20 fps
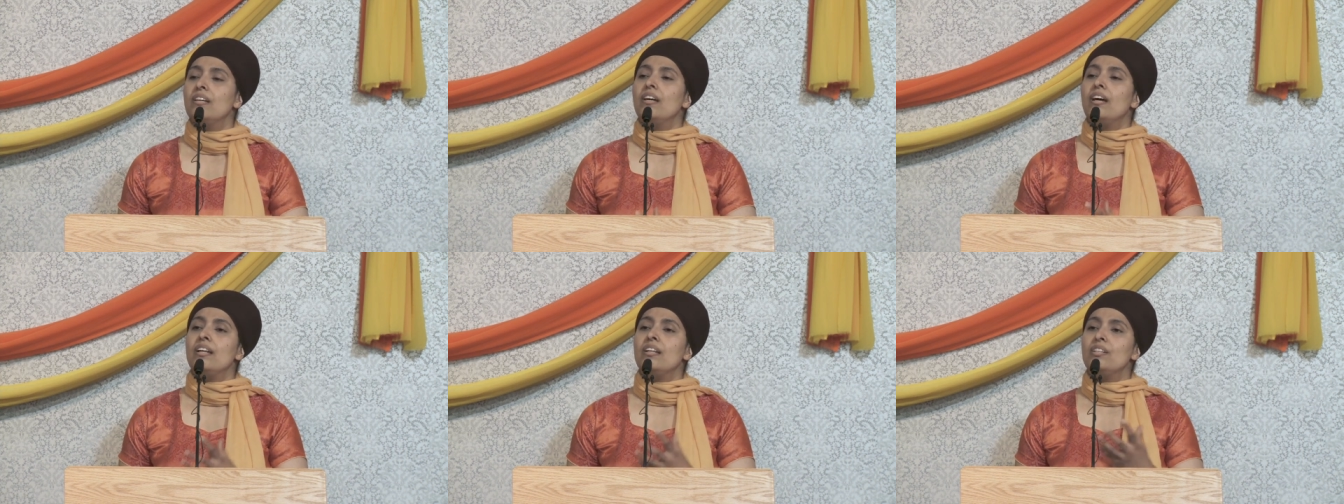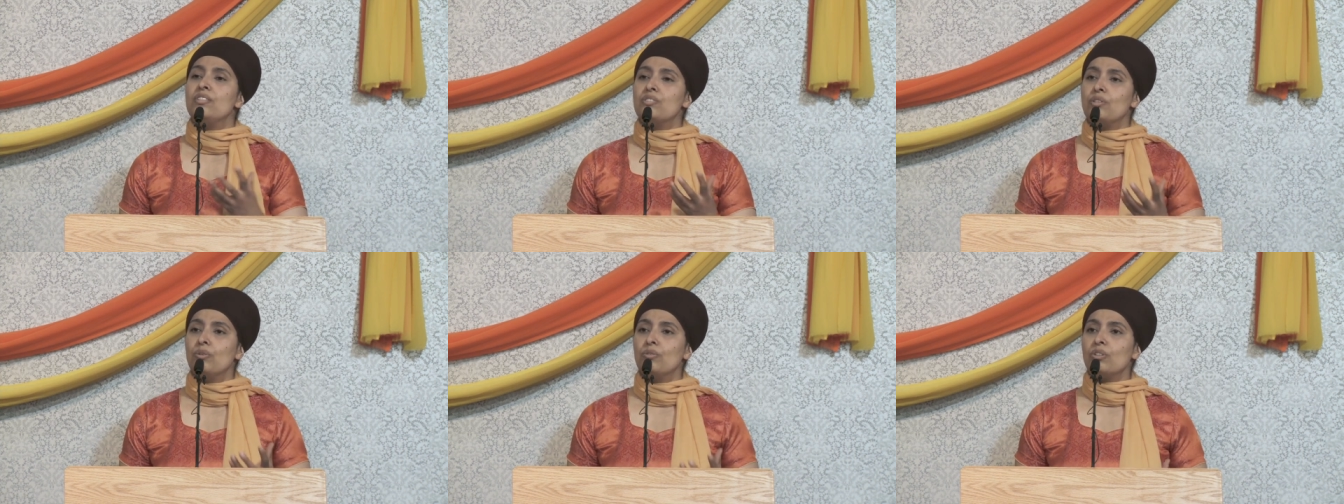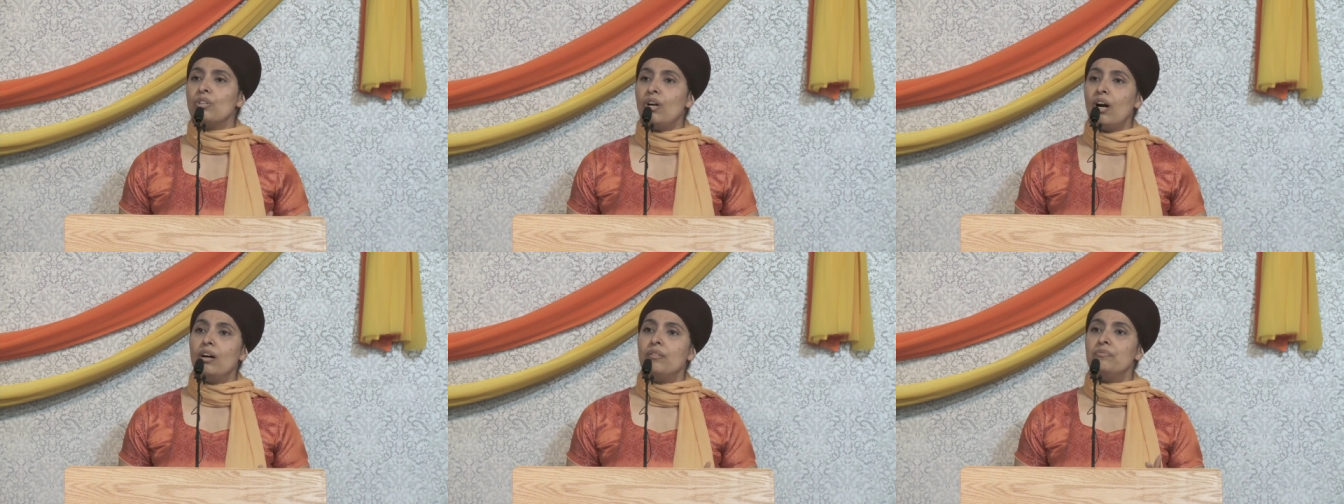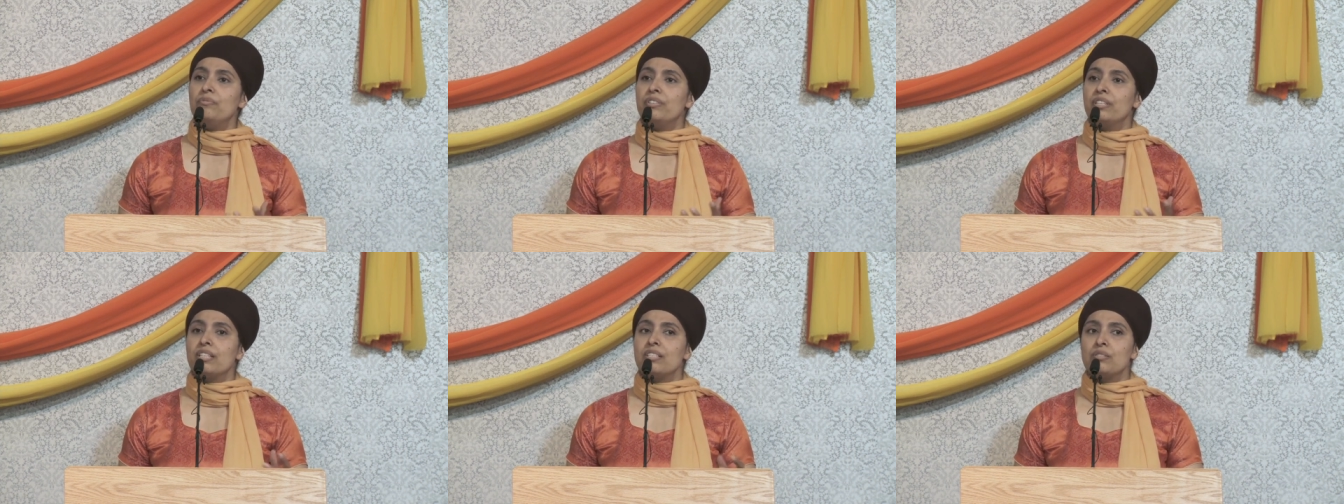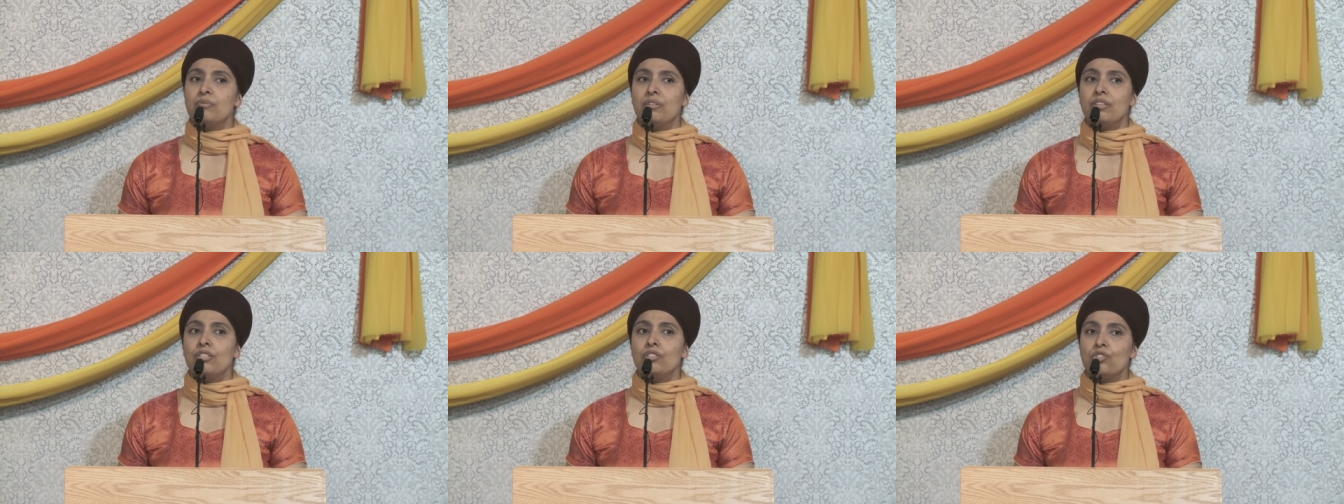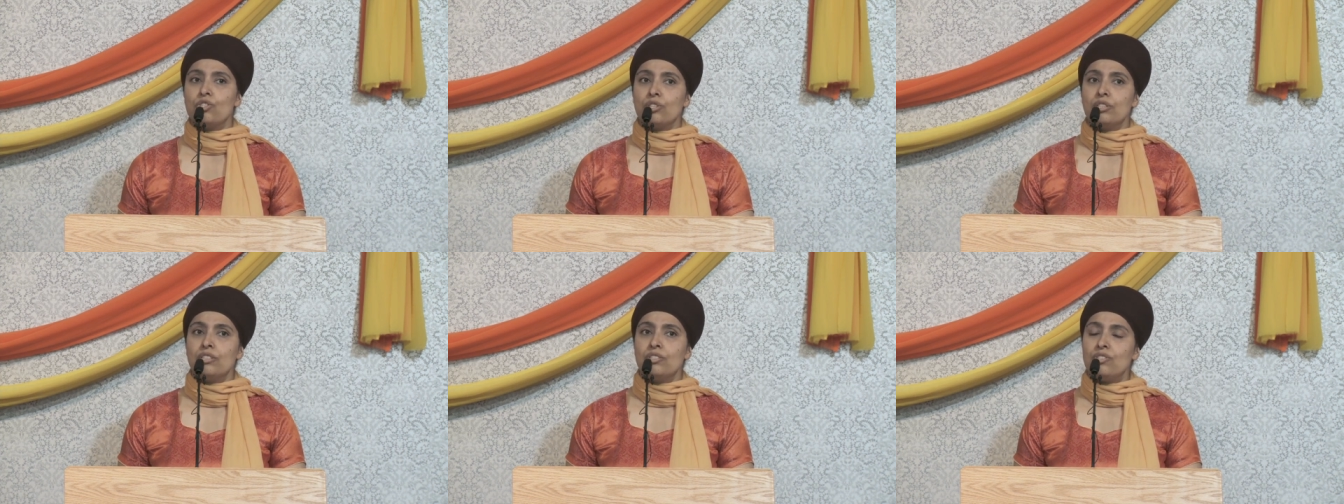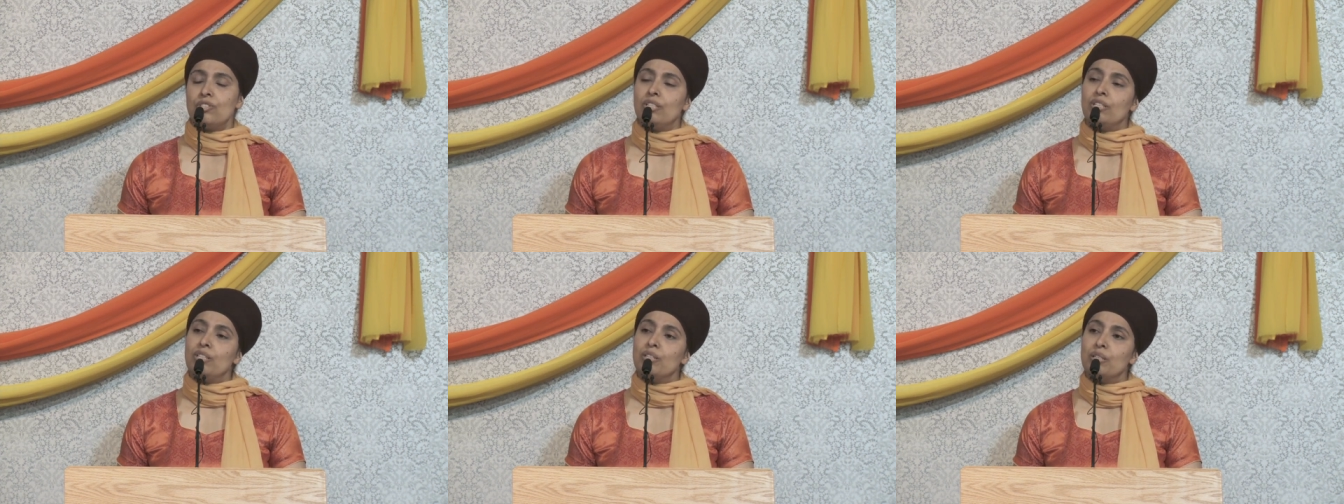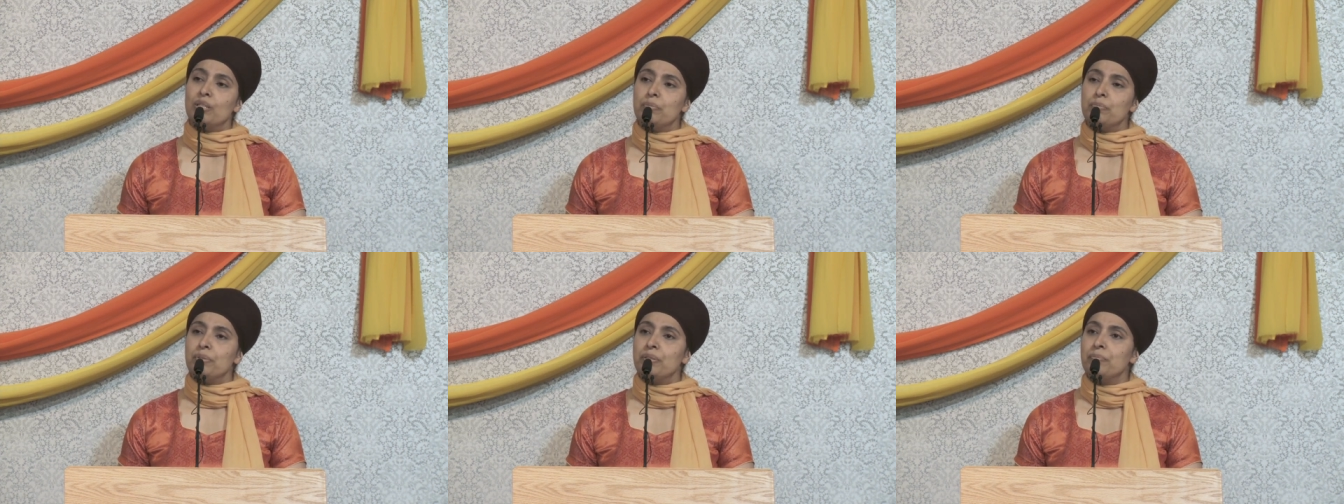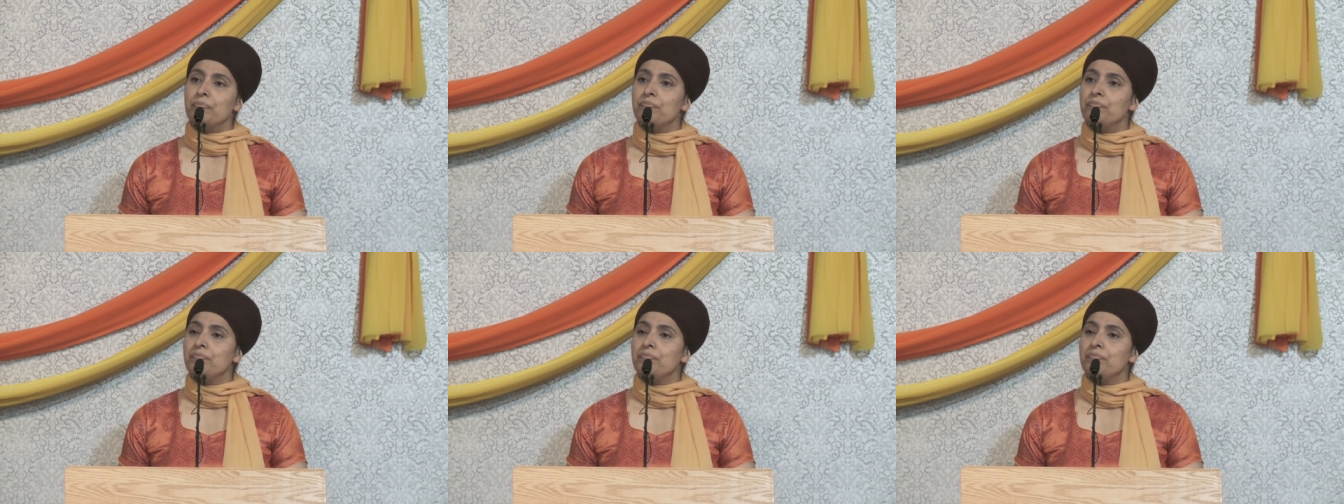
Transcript: and his own conflicts with the church in Europe.